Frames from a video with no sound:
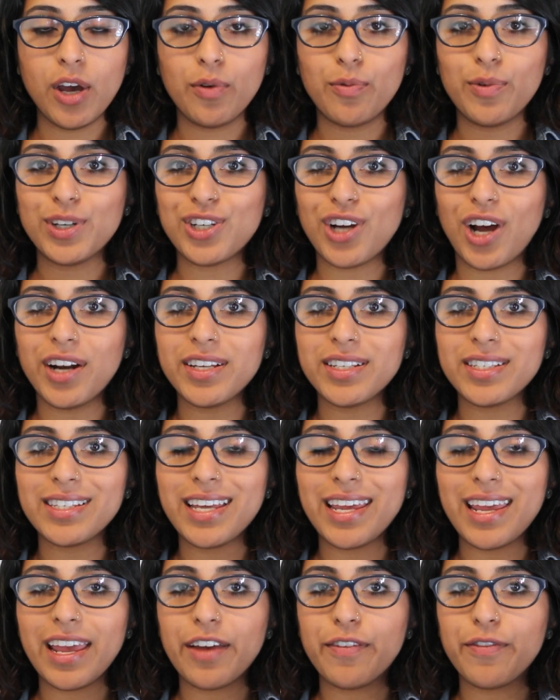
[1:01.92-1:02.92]
which
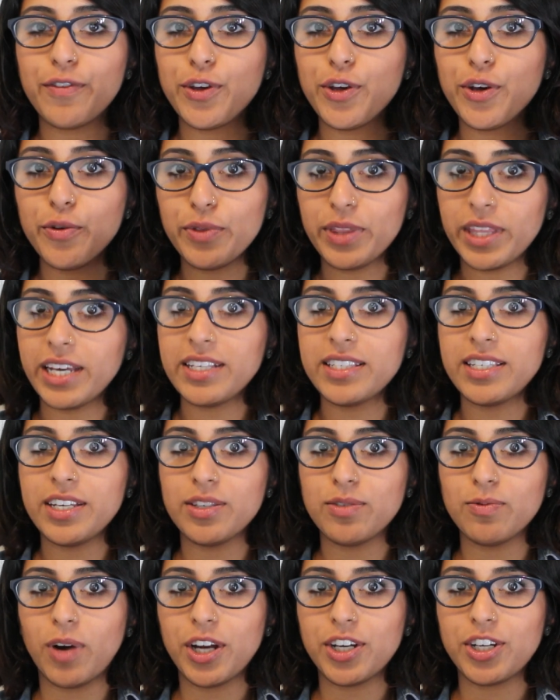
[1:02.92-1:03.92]
honestly, if you
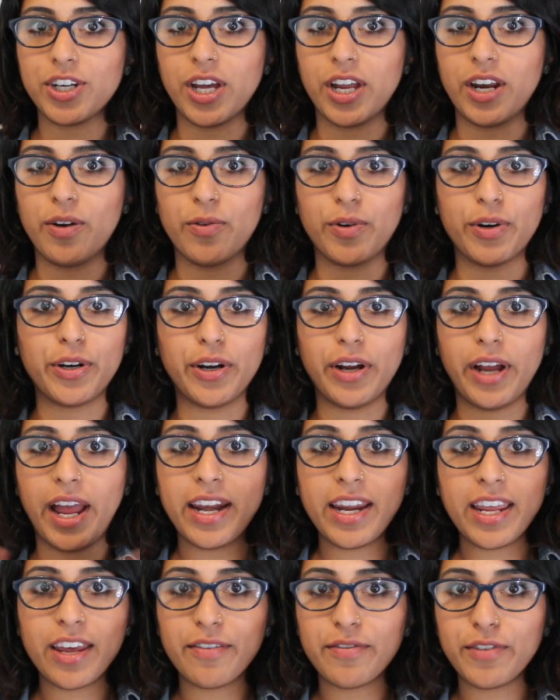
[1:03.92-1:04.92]
Desis watch it, or
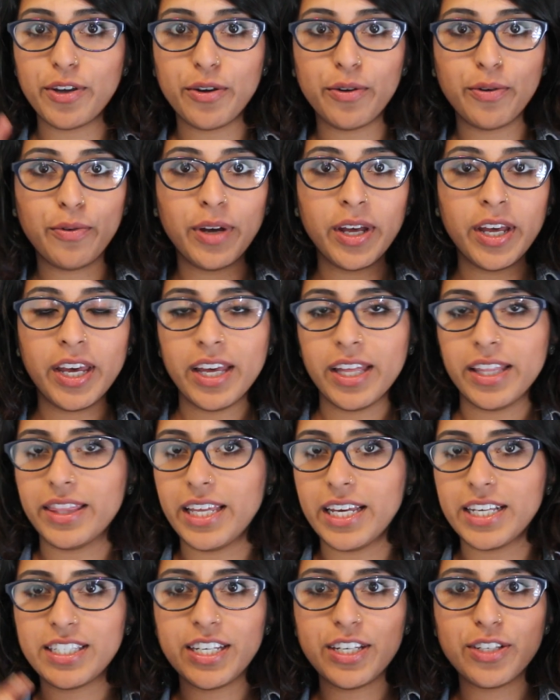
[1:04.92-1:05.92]
any of you
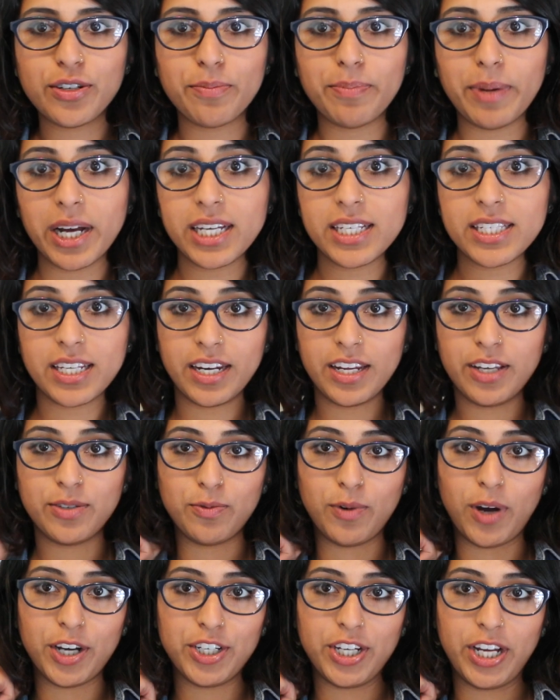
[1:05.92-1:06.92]
Desis or Pakistanis
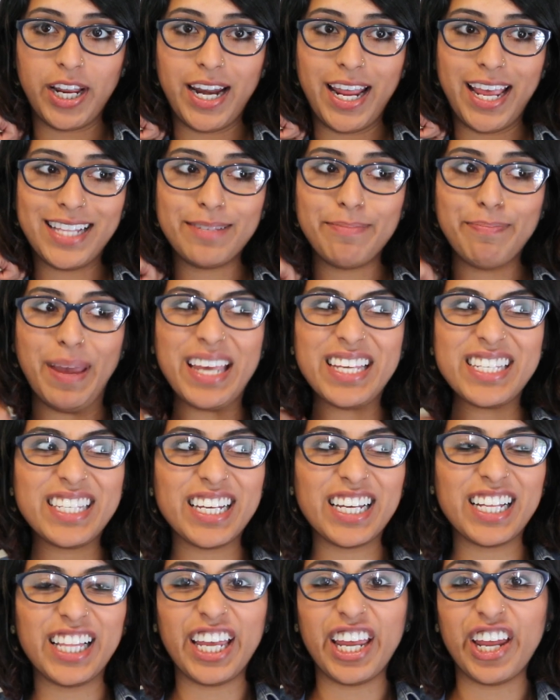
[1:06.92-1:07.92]
watch it, it's
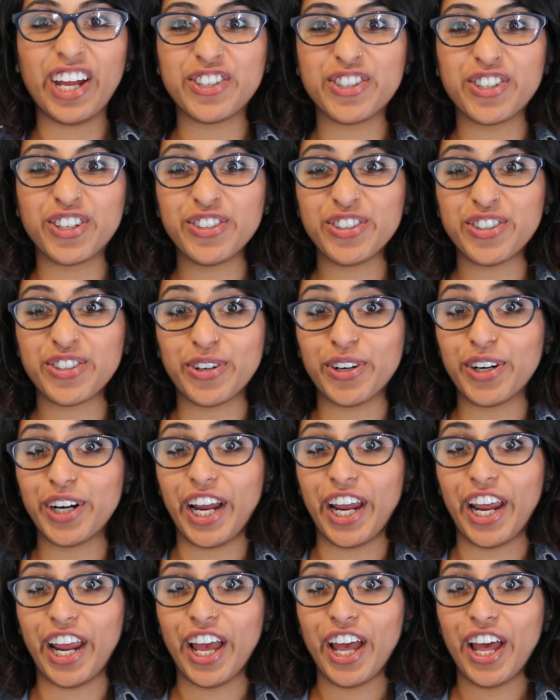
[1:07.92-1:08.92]
basically a true
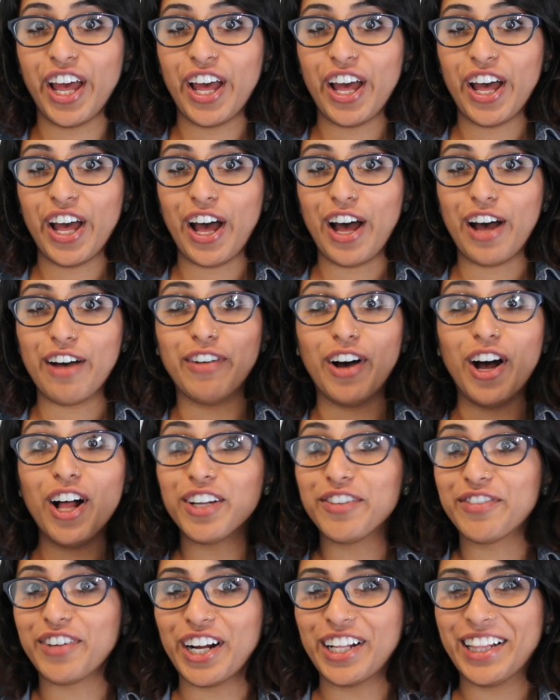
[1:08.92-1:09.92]
story of all
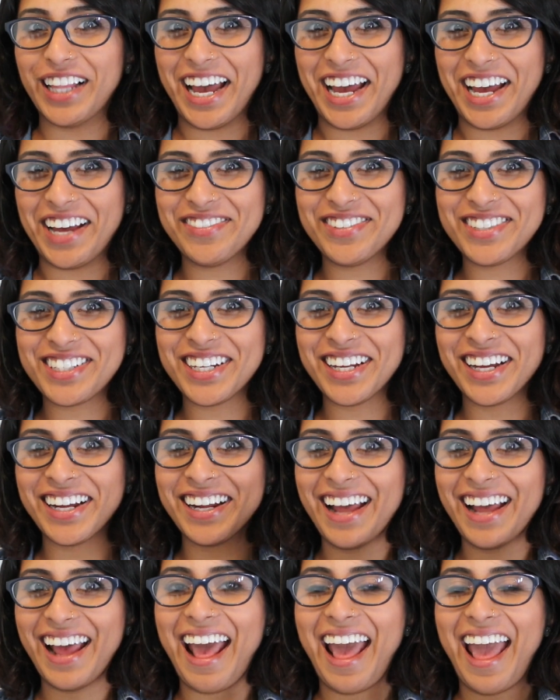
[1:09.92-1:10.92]
of our lives.
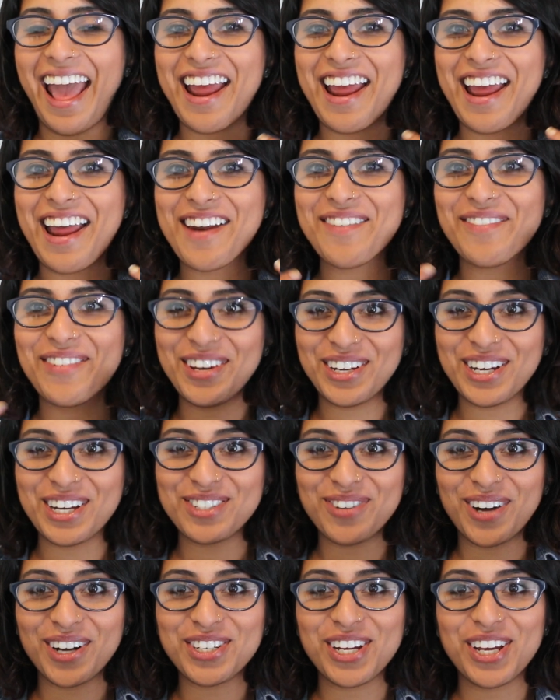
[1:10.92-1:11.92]
And when you guys
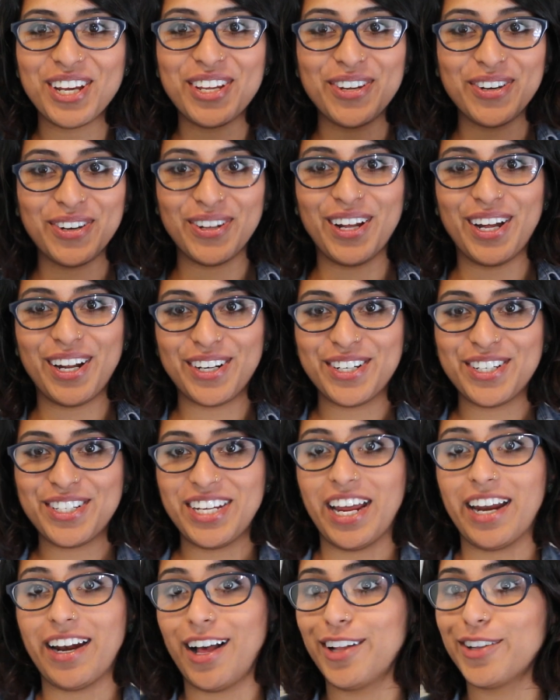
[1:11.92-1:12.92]
watch it, you'll
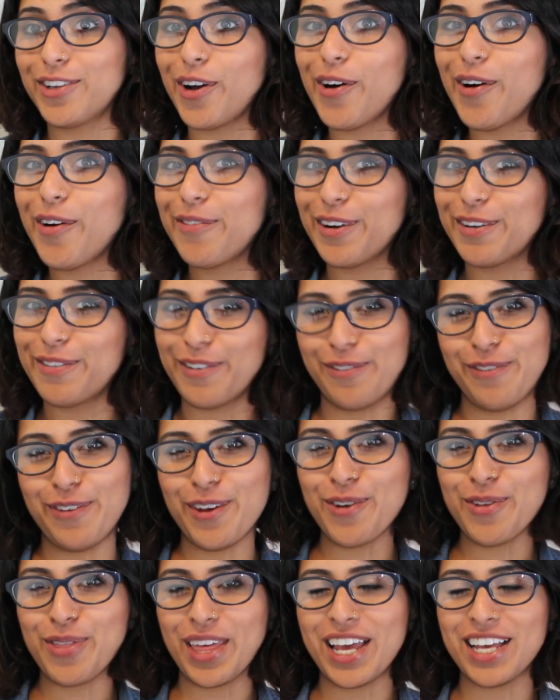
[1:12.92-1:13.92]
understand. I'll go over a
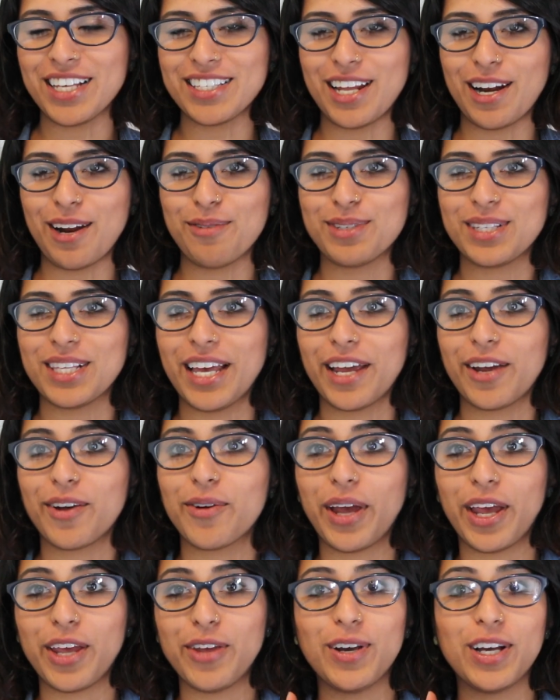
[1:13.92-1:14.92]
few things that I was like,
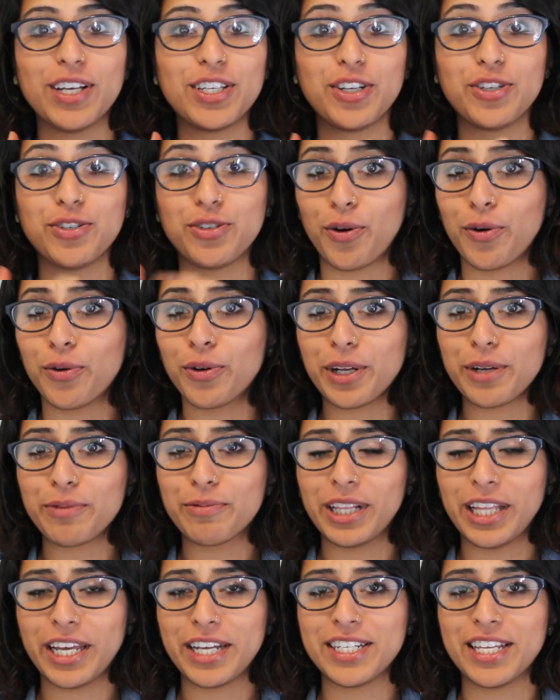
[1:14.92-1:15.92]
okay, you guys can totally
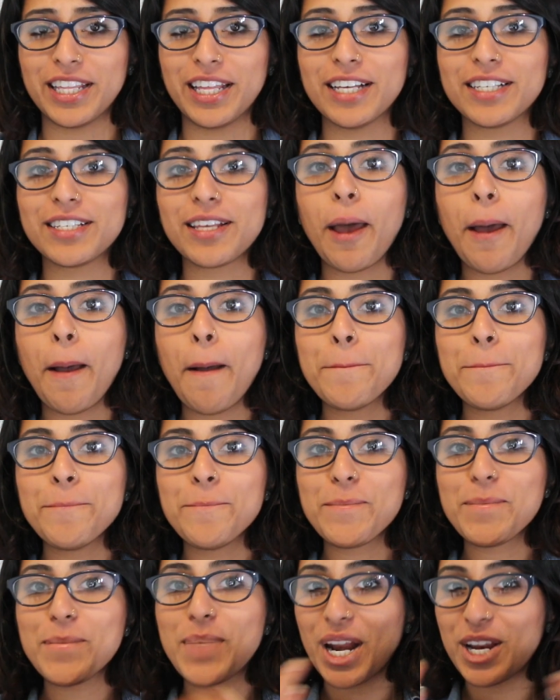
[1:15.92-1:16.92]
relate to this,
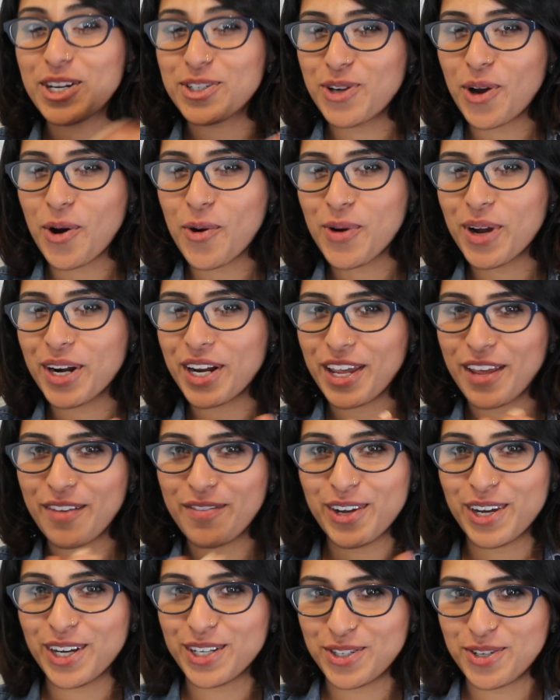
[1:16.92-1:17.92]
but I don't want to give
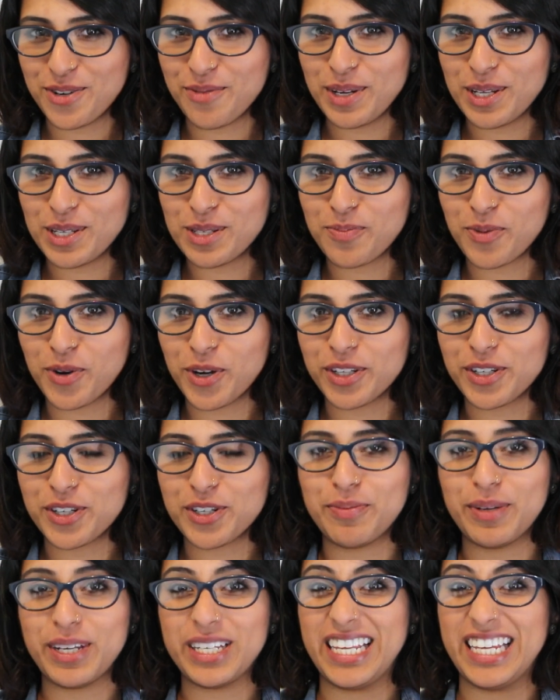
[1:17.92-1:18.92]
you guys too many
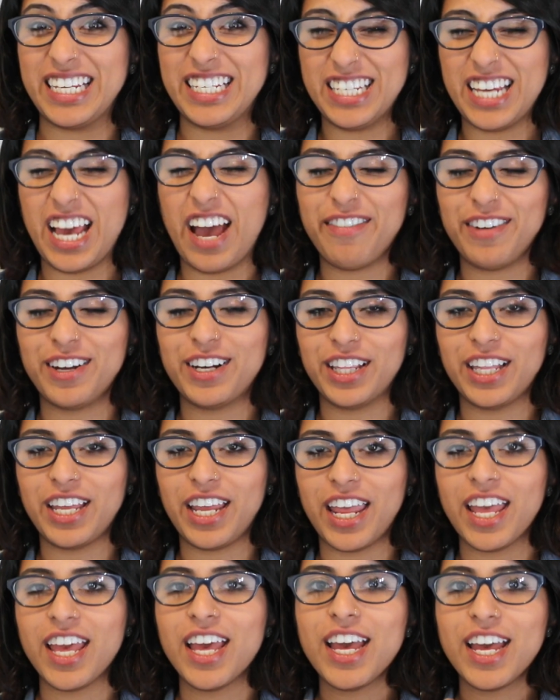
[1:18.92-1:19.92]
spoilers because I
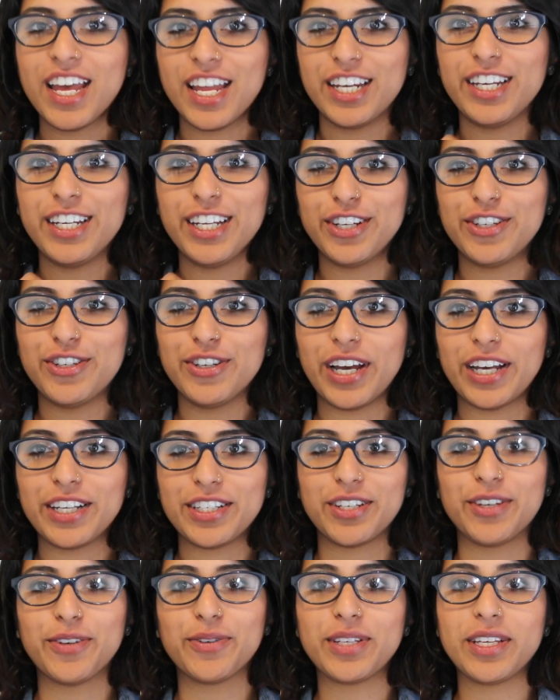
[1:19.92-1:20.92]
definitely need you guys
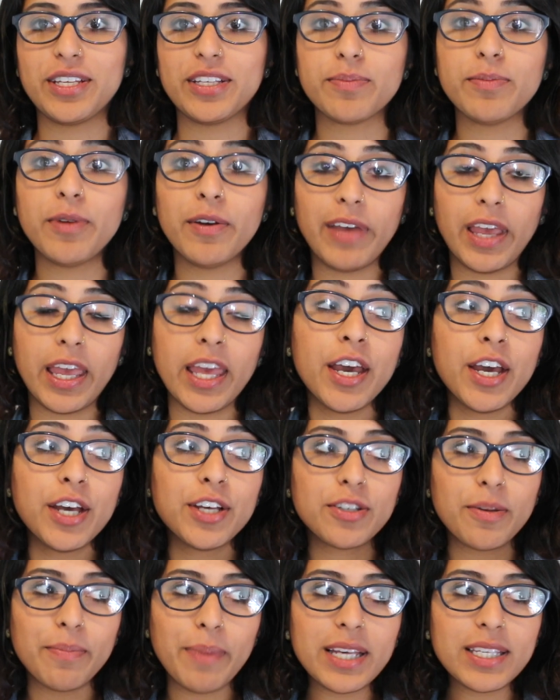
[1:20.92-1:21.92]
to go see this movie.
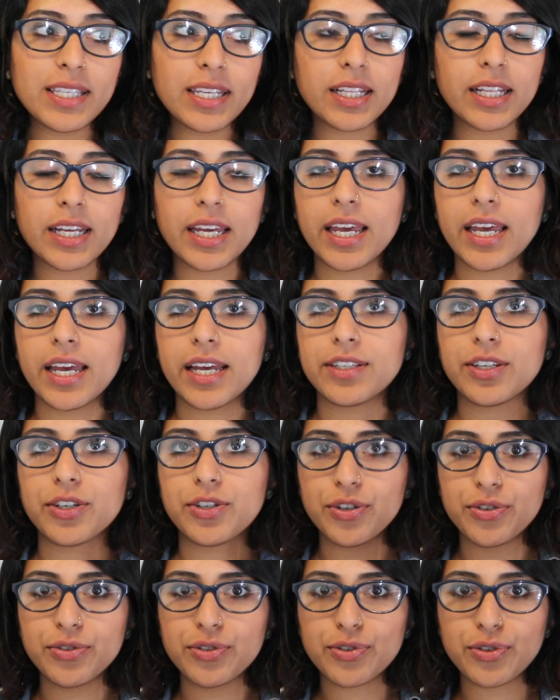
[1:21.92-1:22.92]
So basically, it's a
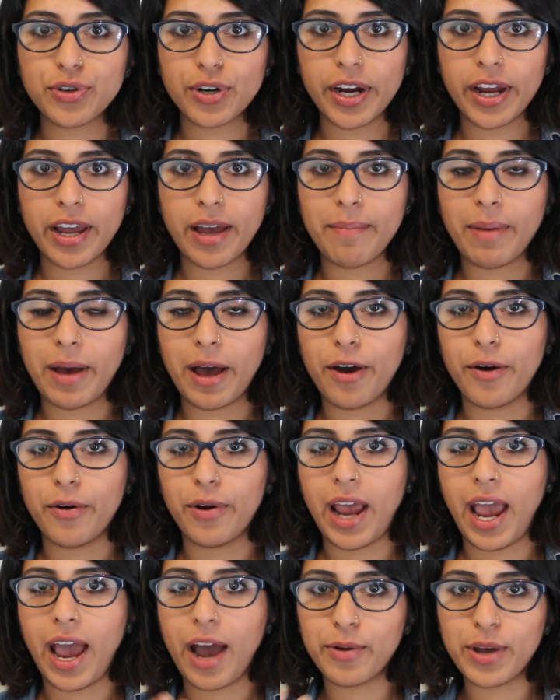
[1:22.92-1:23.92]
true story
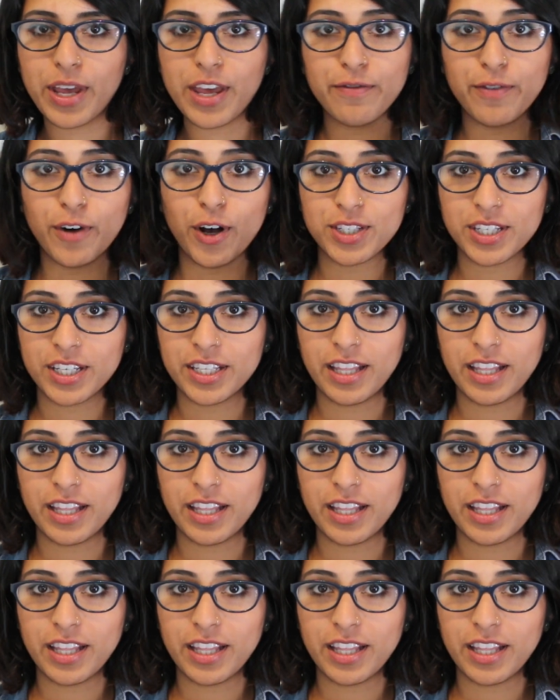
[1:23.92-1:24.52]
about how he falls in